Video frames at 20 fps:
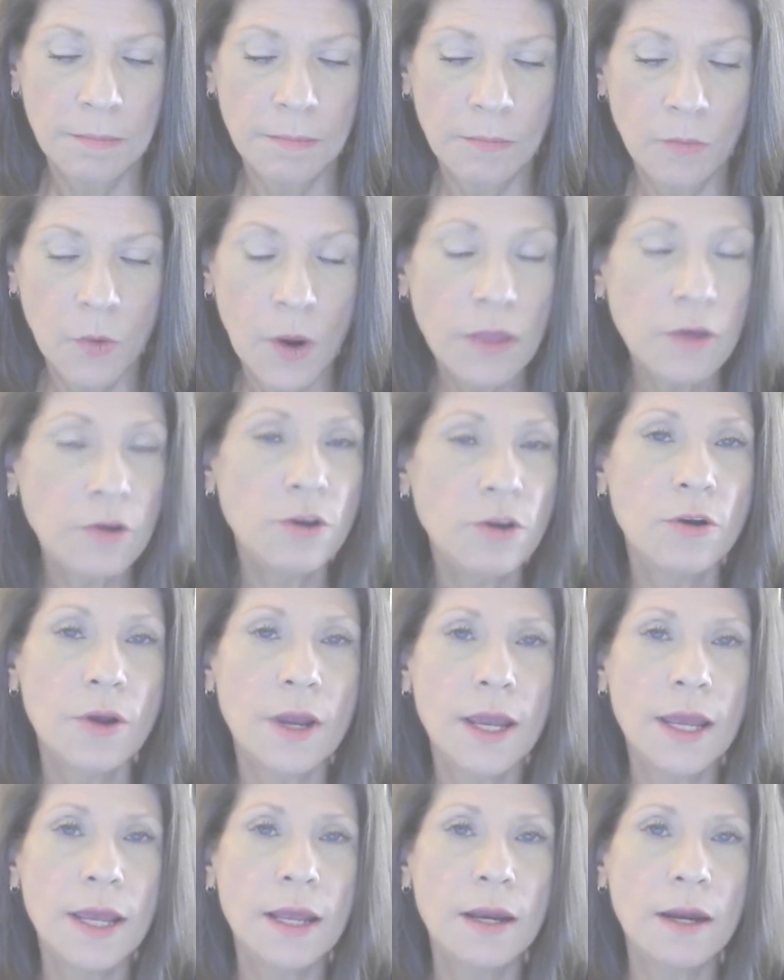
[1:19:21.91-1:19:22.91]
Whether you're
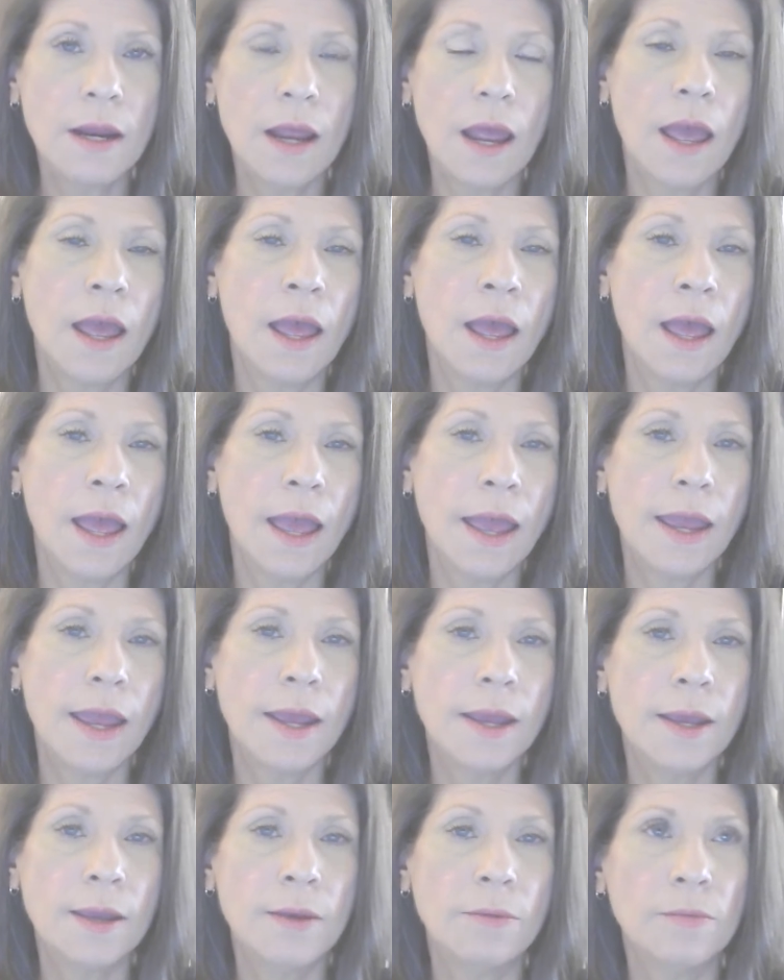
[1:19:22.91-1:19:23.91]
in
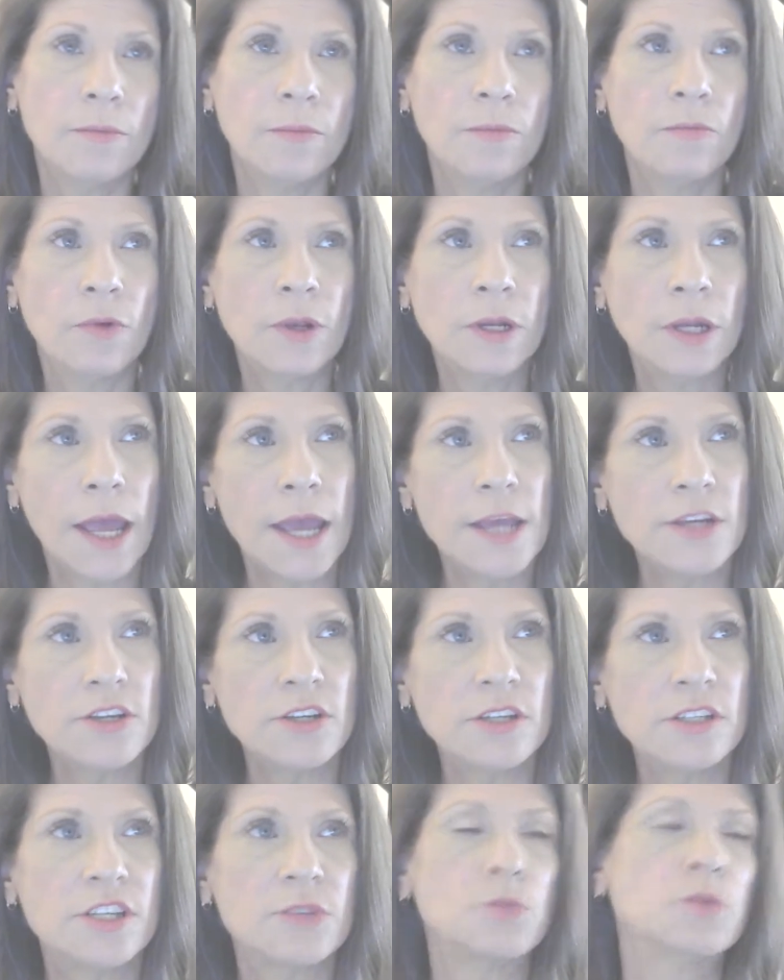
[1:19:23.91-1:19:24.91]
a
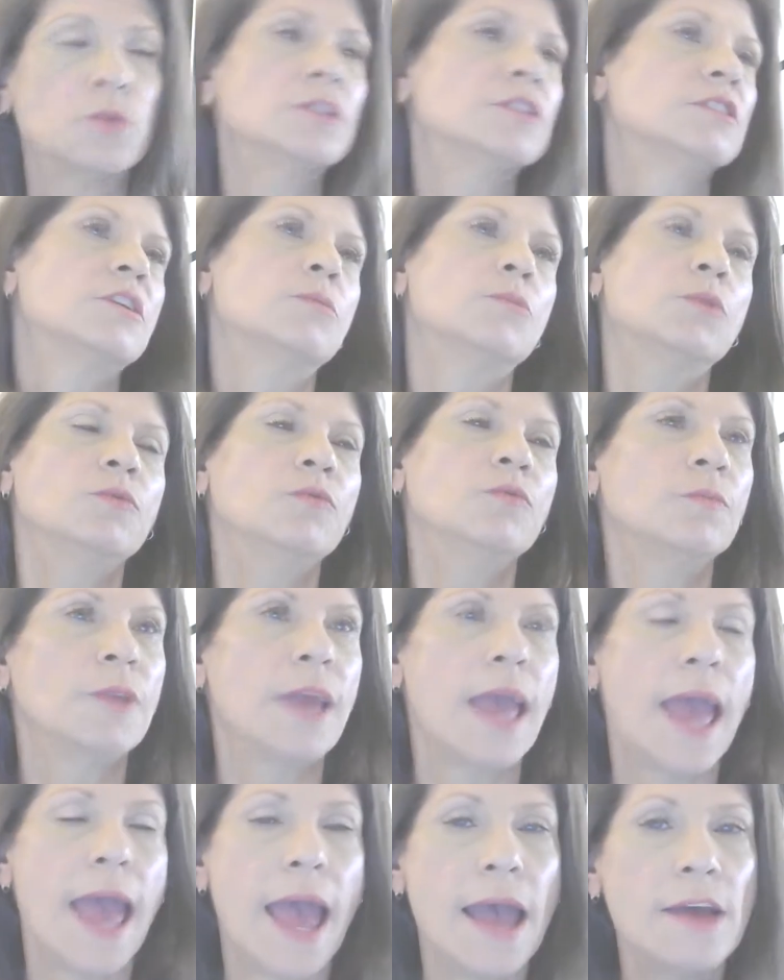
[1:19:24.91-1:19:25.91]
relationship with someone,
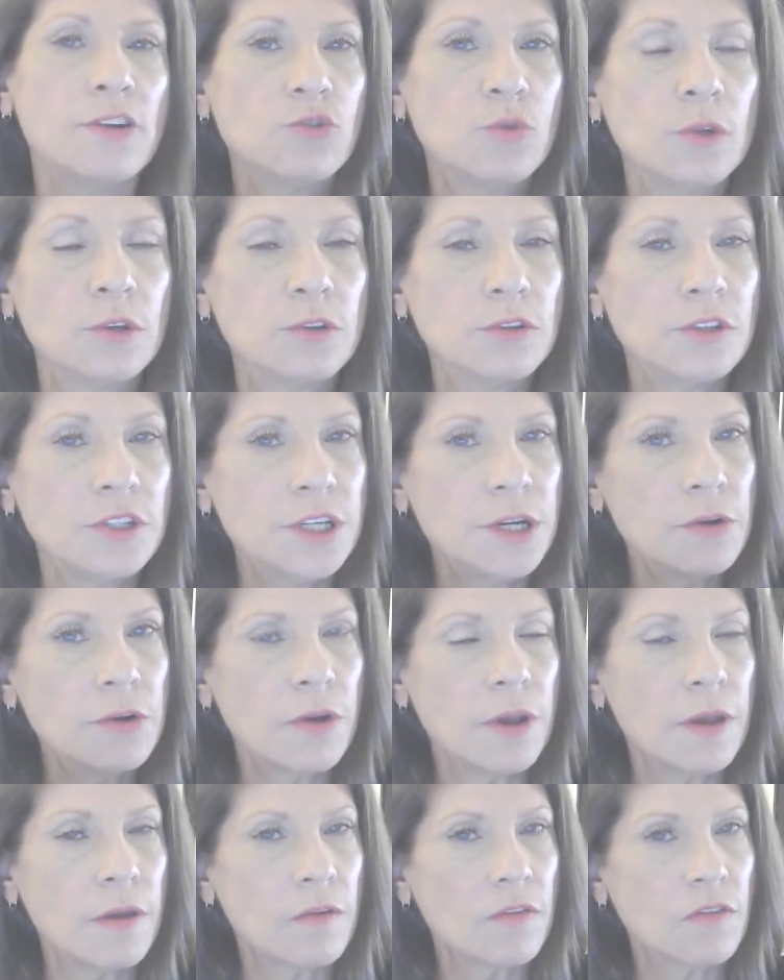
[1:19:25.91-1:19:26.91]
casual or
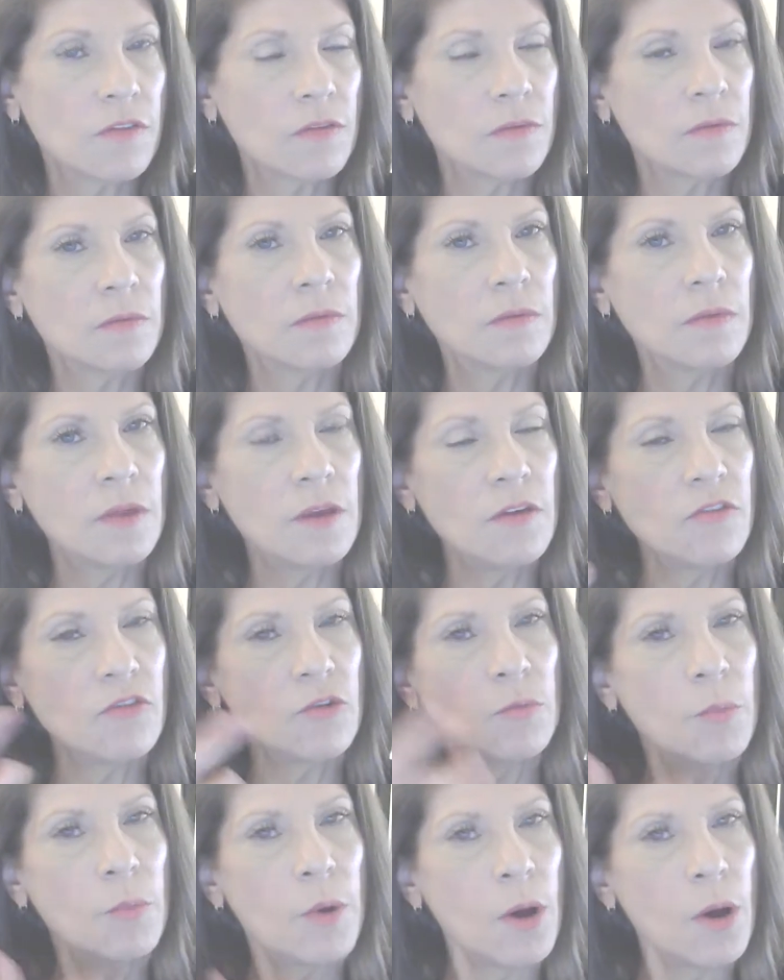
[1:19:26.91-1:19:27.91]
serious, these
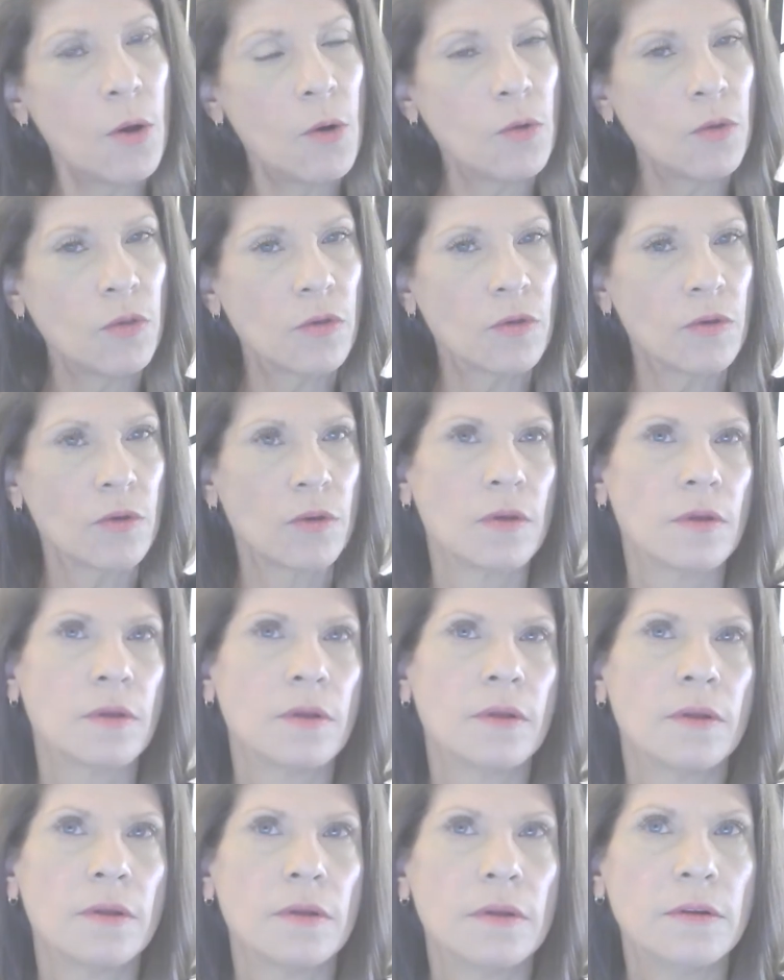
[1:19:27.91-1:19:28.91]
are both
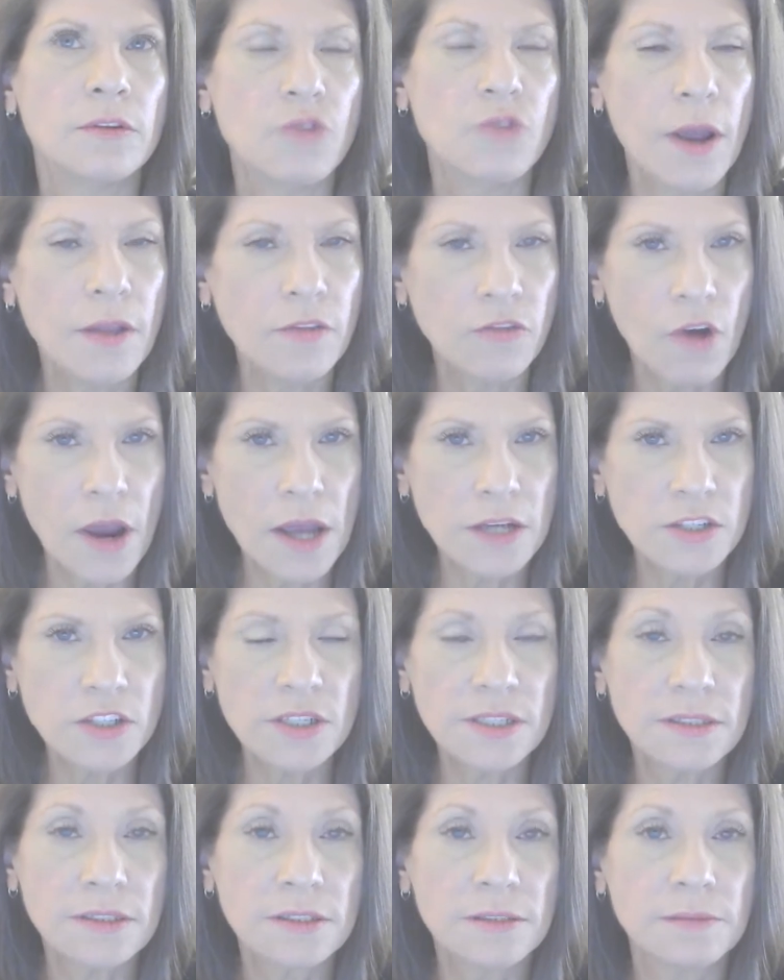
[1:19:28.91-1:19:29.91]

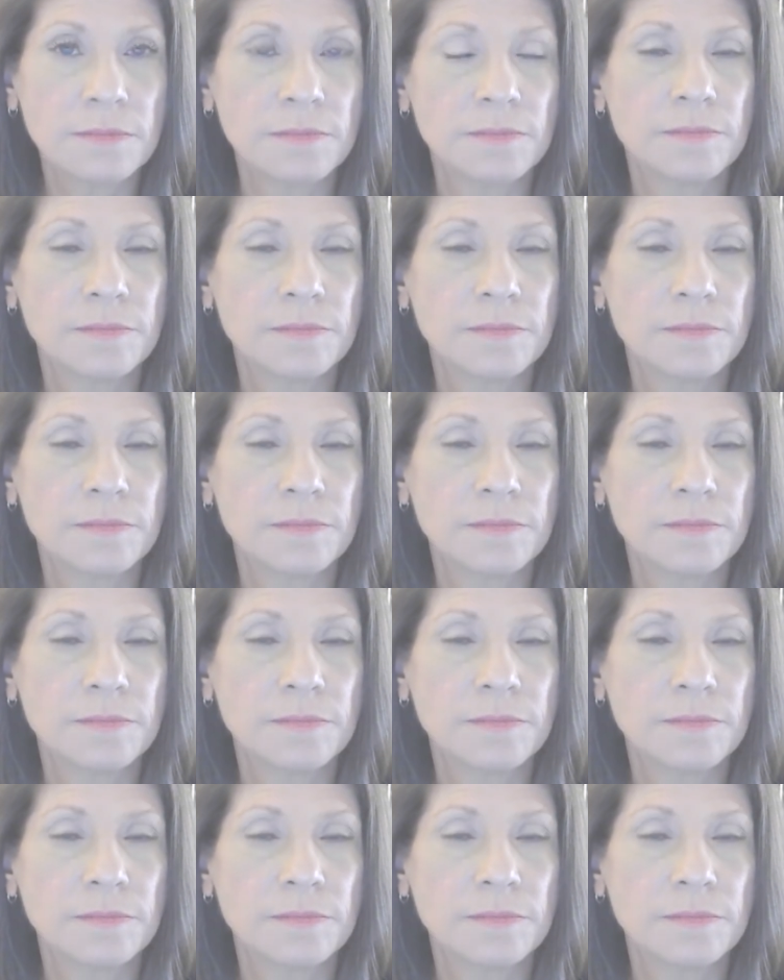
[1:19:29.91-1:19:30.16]
transgressions.